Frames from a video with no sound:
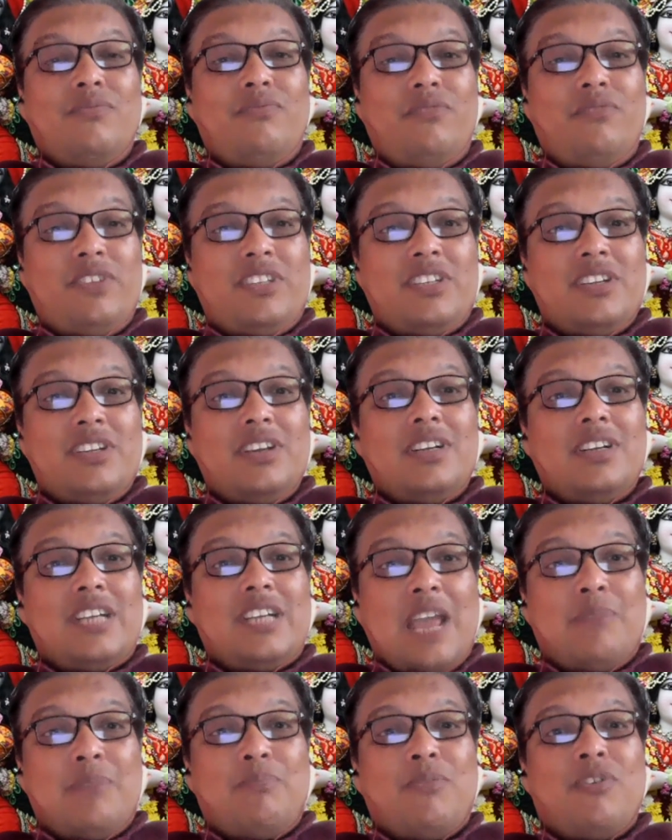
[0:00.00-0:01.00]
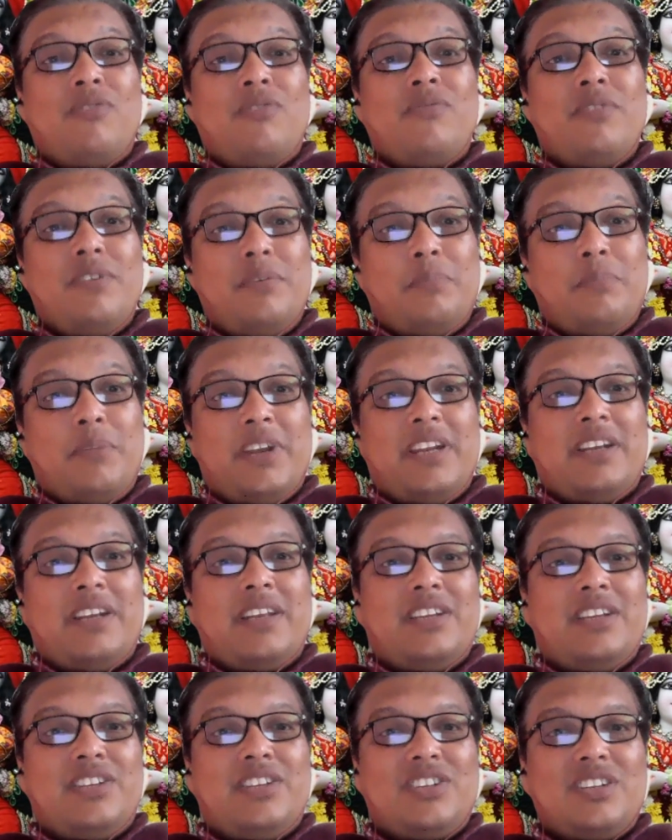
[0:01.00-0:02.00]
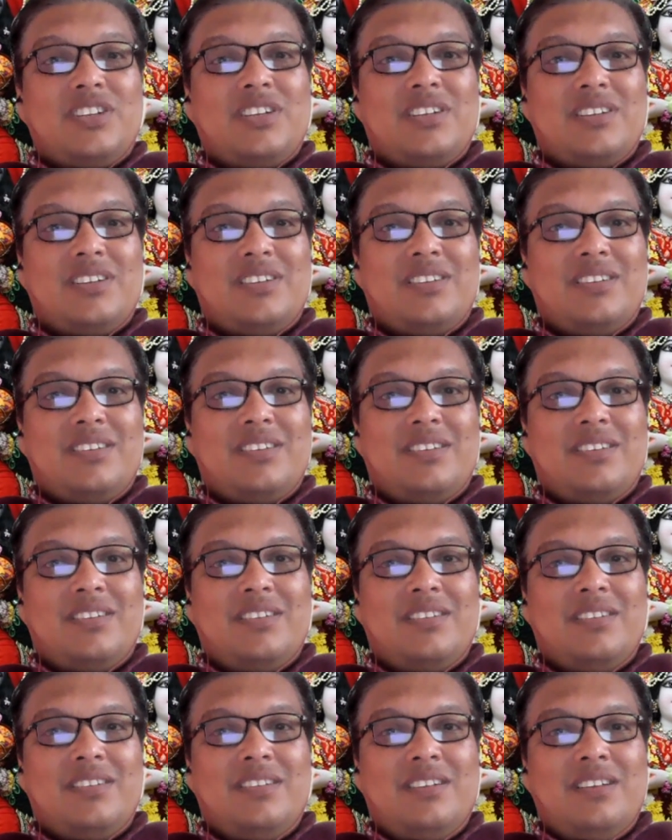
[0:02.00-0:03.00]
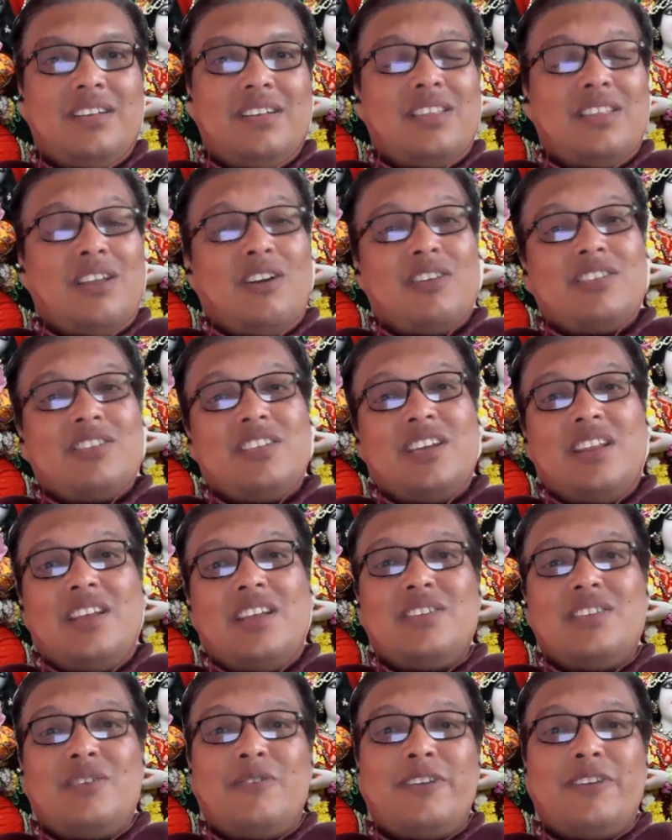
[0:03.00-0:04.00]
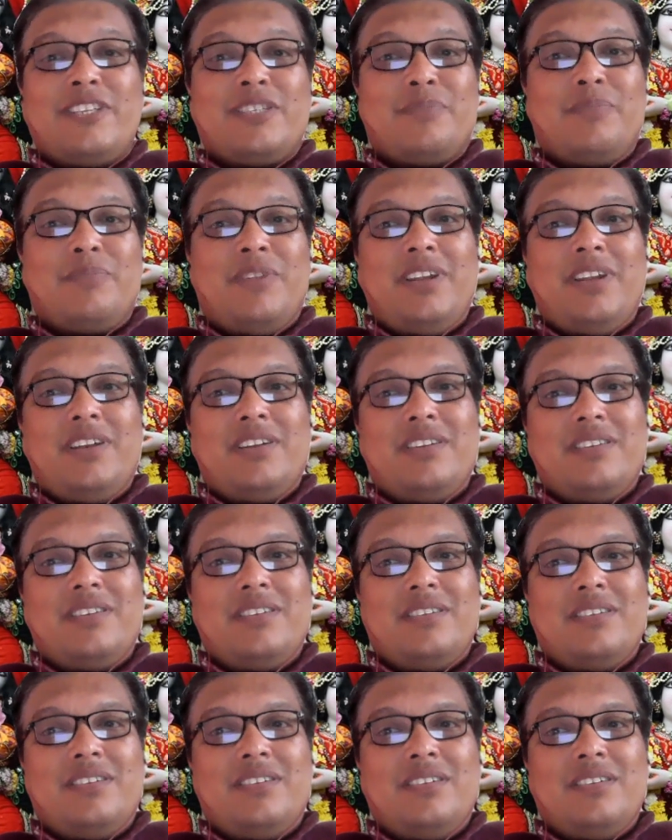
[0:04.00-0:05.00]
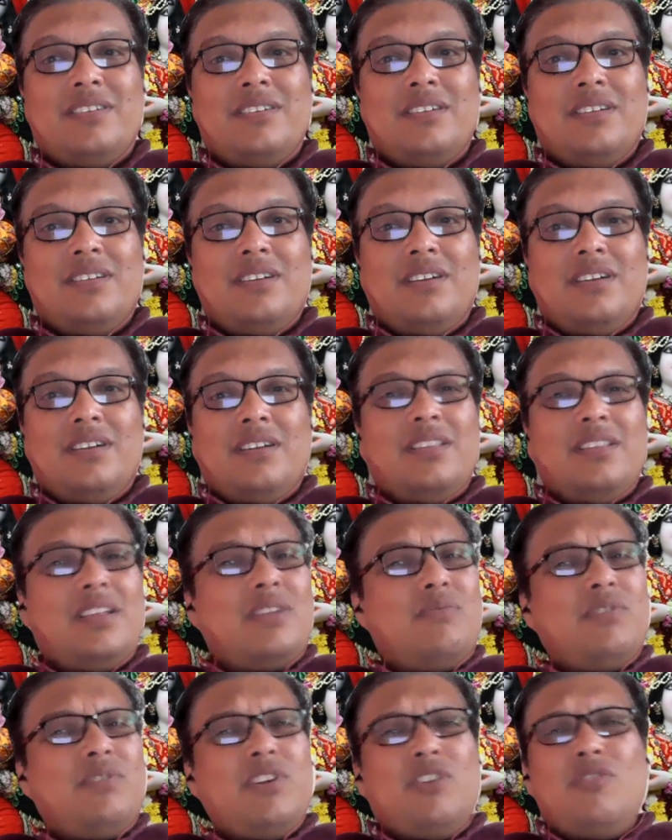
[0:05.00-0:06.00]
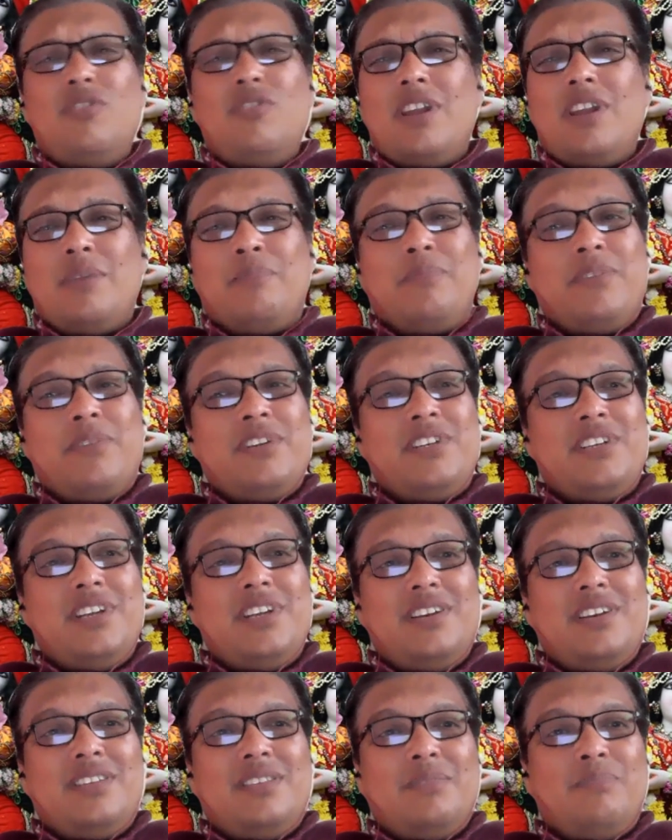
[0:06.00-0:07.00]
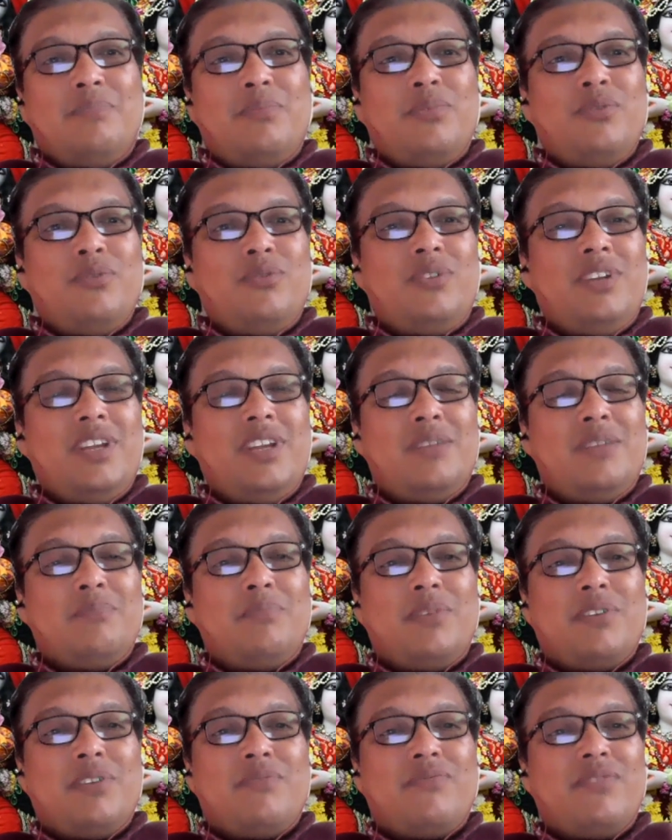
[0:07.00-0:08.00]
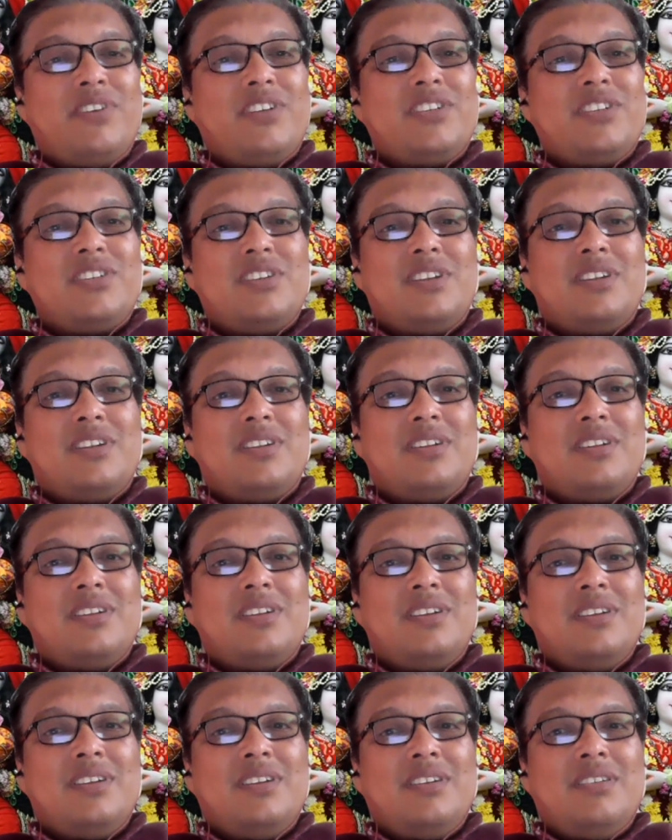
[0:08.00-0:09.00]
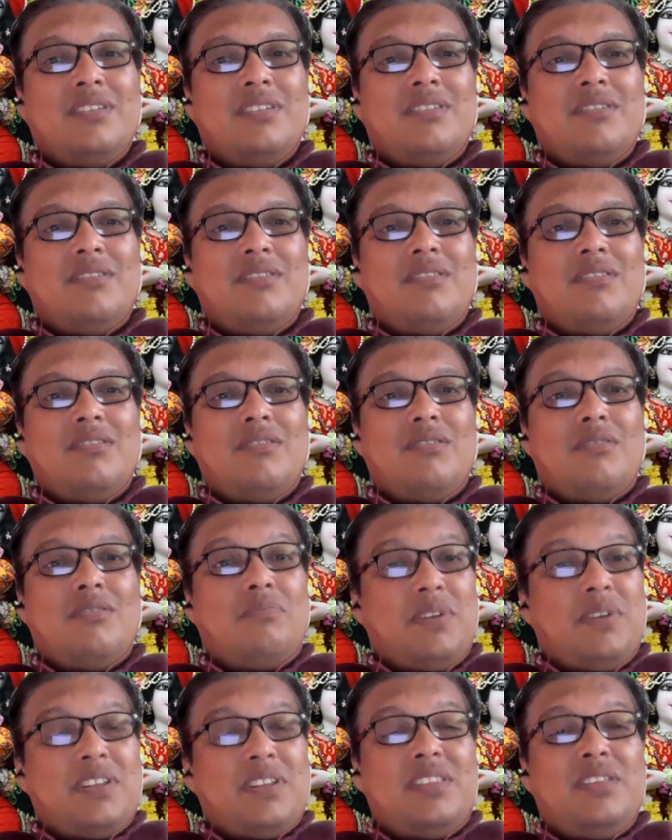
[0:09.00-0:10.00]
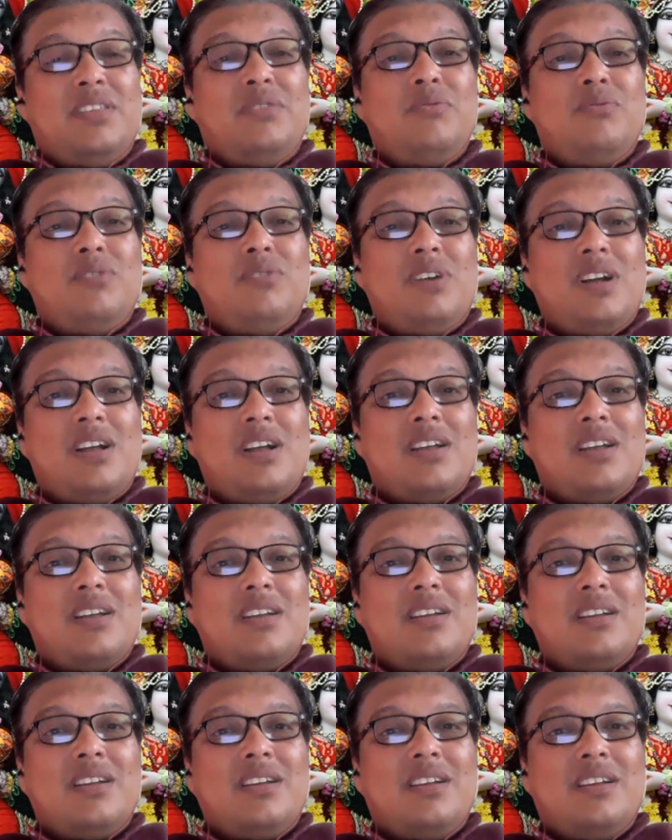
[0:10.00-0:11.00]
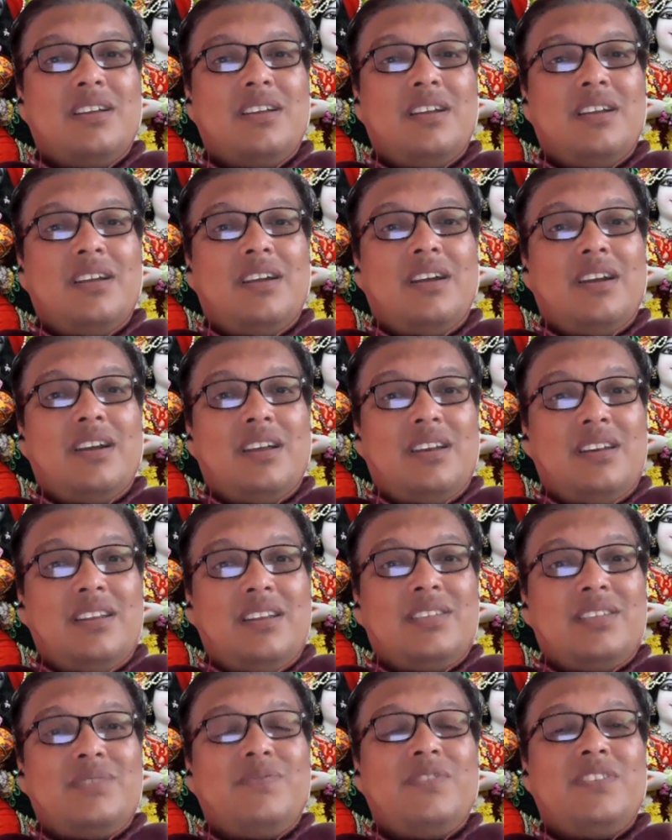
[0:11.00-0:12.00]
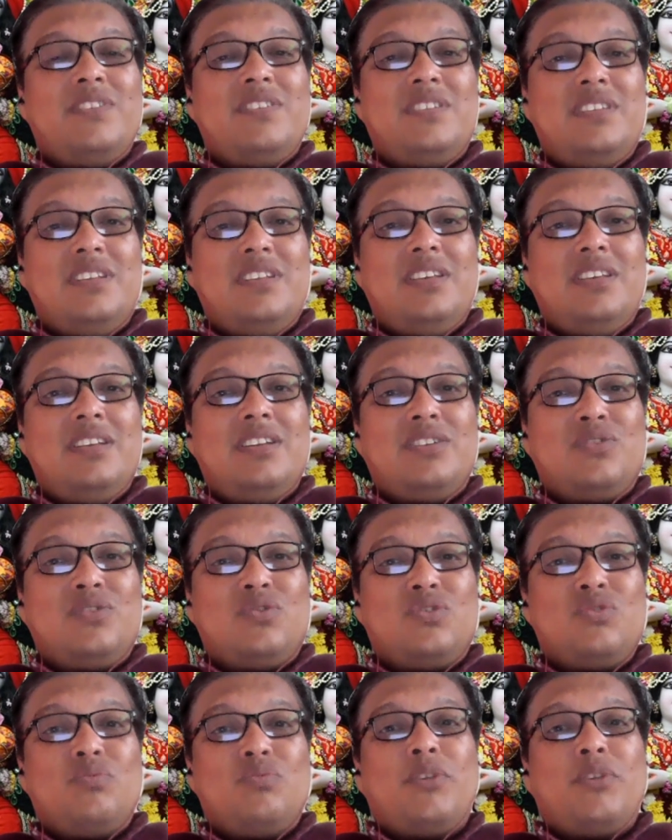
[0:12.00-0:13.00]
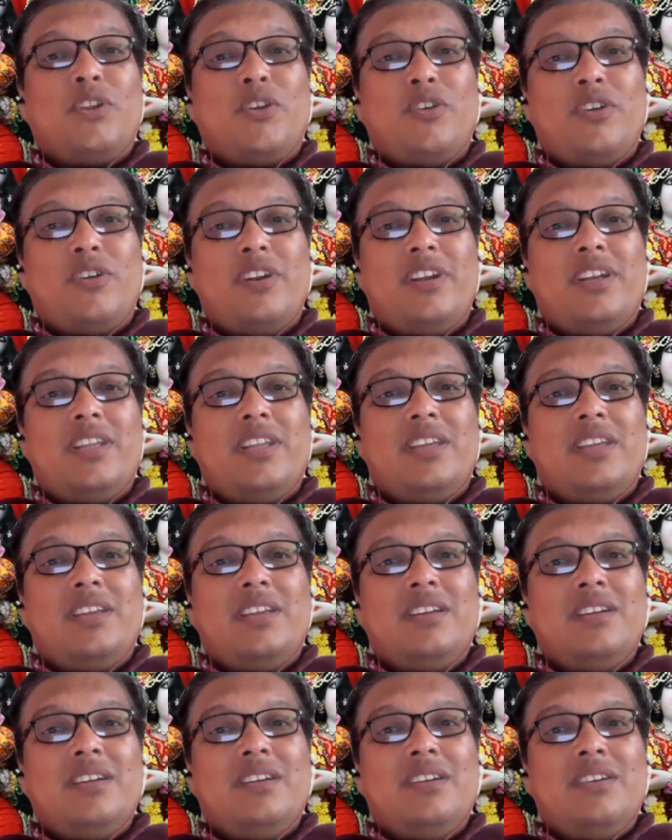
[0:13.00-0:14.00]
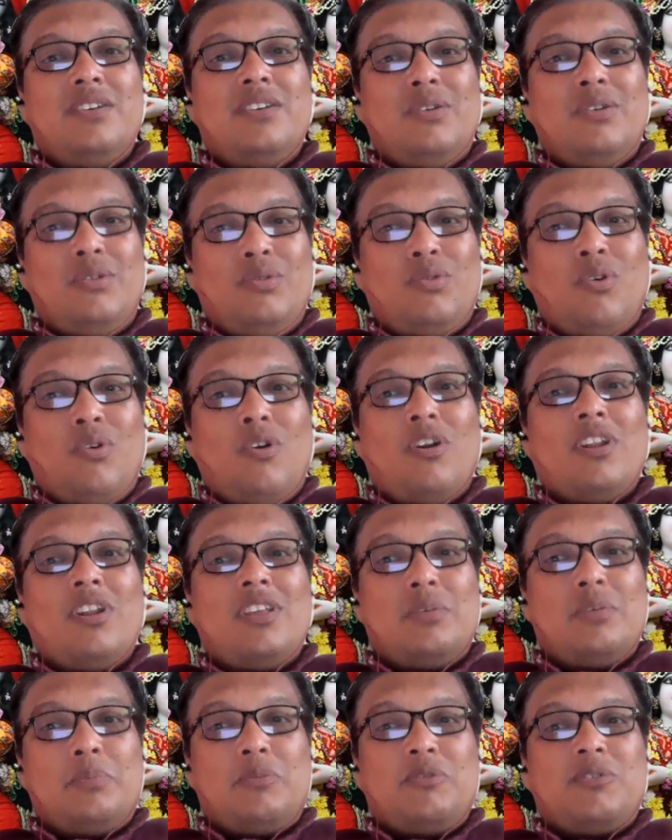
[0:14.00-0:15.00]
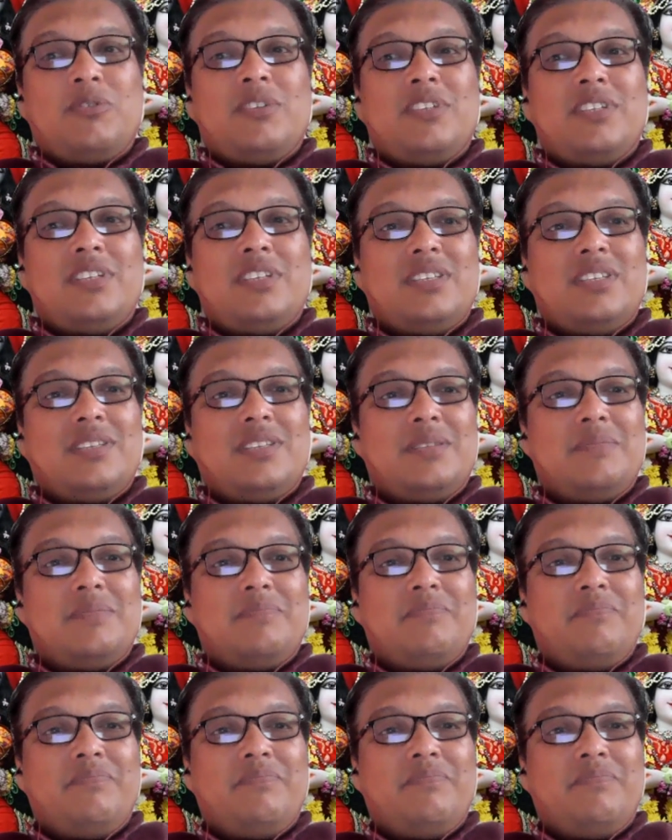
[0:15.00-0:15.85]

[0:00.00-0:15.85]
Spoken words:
Which type of meditation? Acharyas have explained that we cannot appreciate the beauty and perfection of Bhakti Yoga unless we see its superiority to all other processes.